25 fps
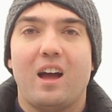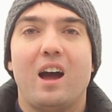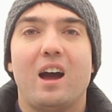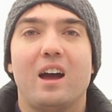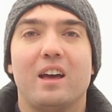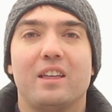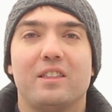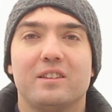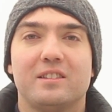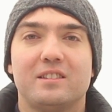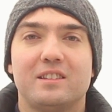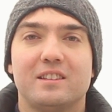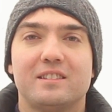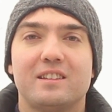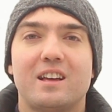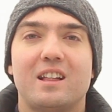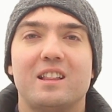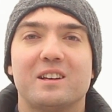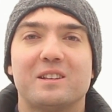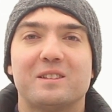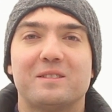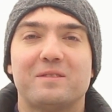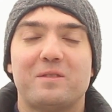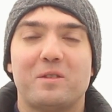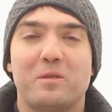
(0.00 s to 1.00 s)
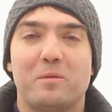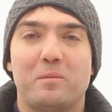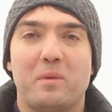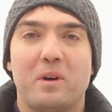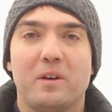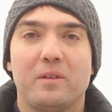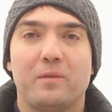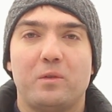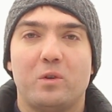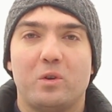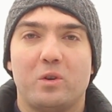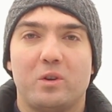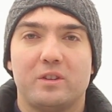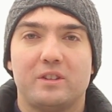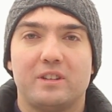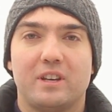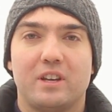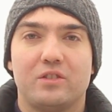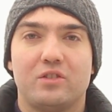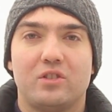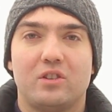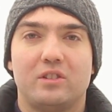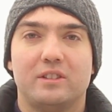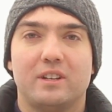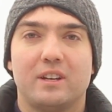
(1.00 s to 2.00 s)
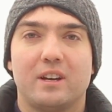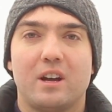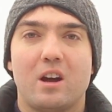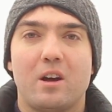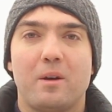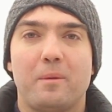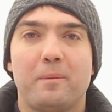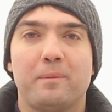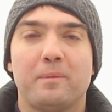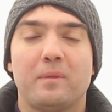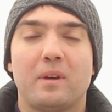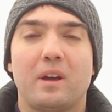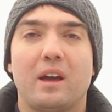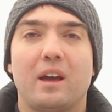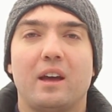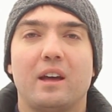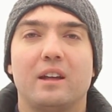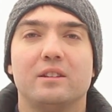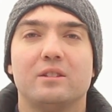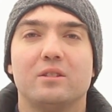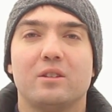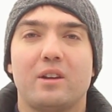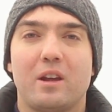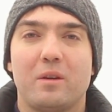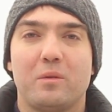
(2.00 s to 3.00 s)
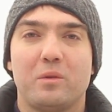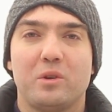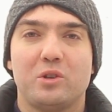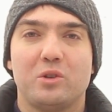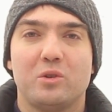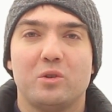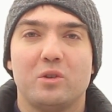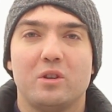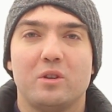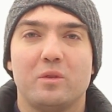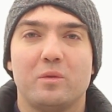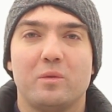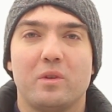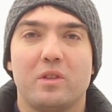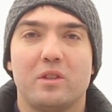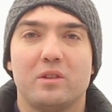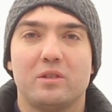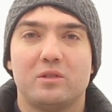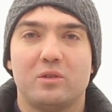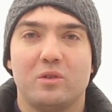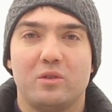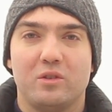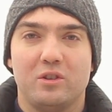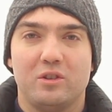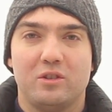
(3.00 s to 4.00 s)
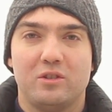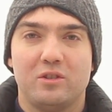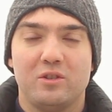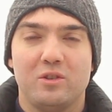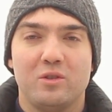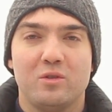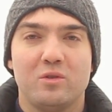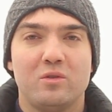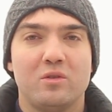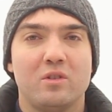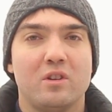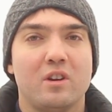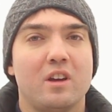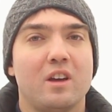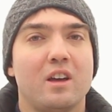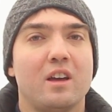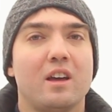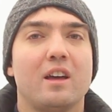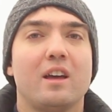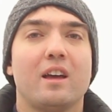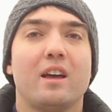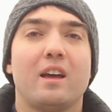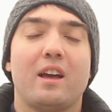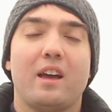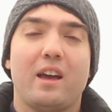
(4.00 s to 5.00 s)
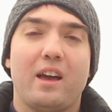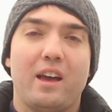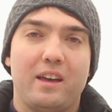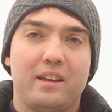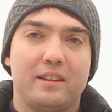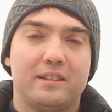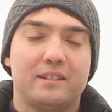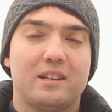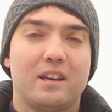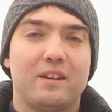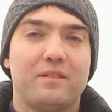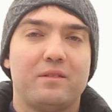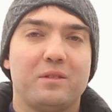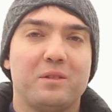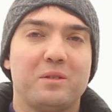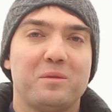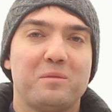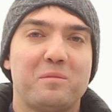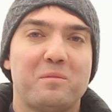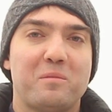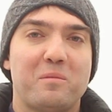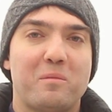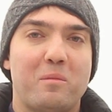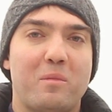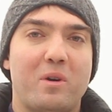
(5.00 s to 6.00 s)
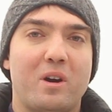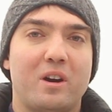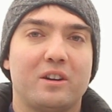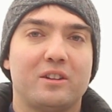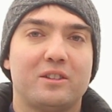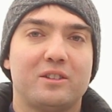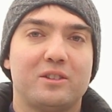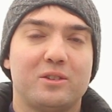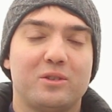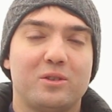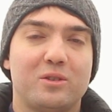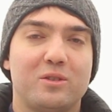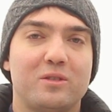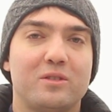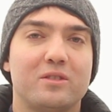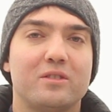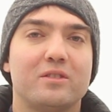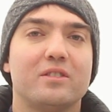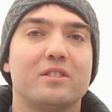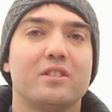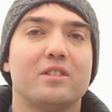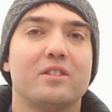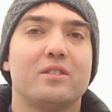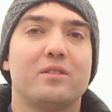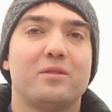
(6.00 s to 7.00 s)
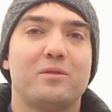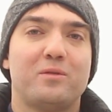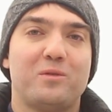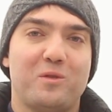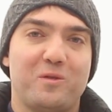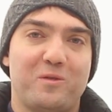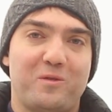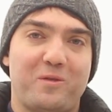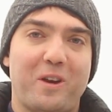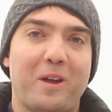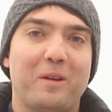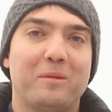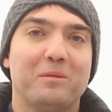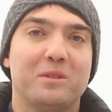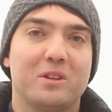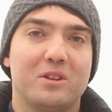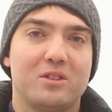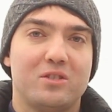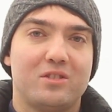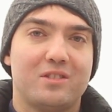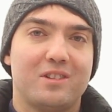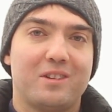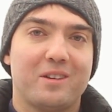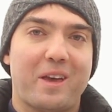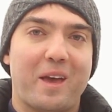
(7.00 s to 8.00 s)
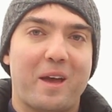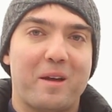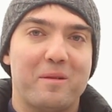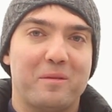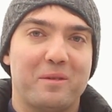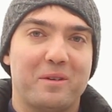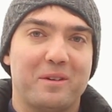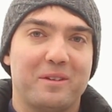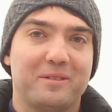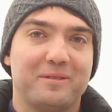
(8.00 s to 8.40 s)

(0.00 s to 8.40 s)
Hi, this is Alex from myphotoessential.com, and today we're shooting with the Sony's new A7 Mark II full-frame digital camera.